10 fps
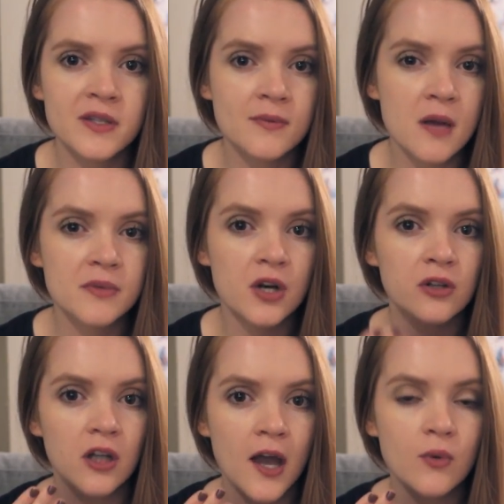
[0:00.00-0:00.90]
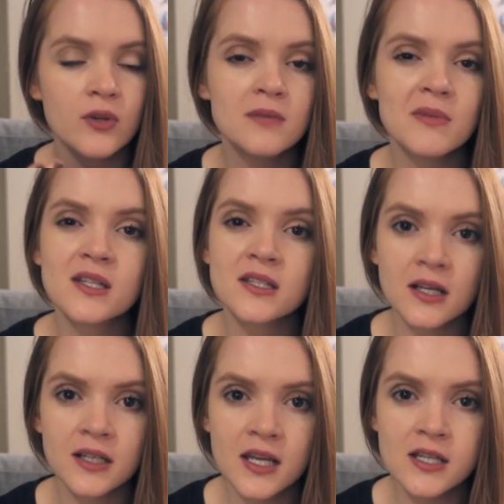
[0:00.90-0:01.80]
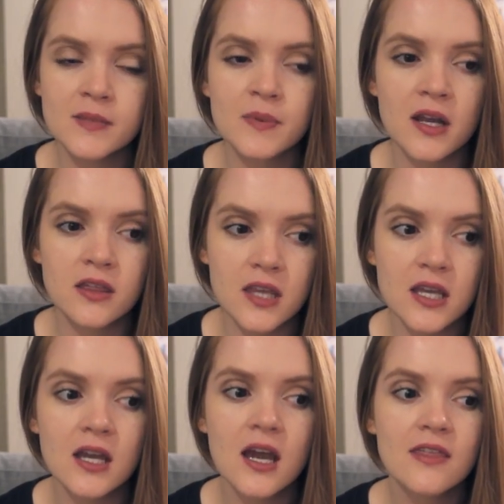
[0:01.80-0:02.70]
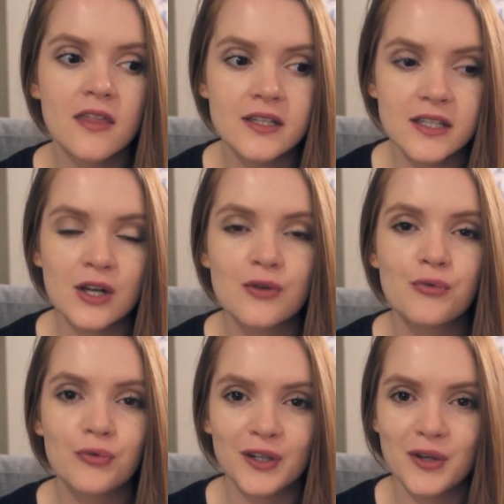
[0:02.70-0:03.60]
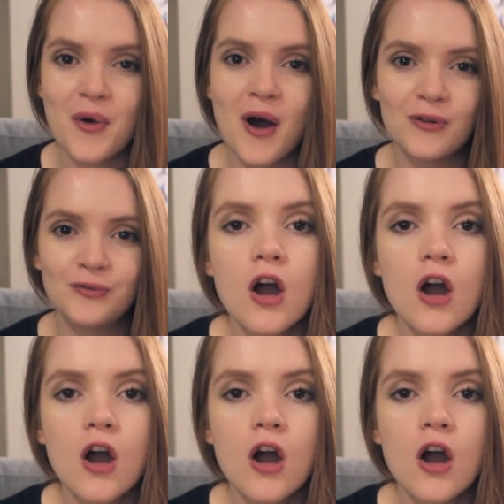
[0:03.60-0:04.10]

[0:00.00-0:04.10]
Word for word: Sometimes I don't like when they mix techniques, but I think they did it really well.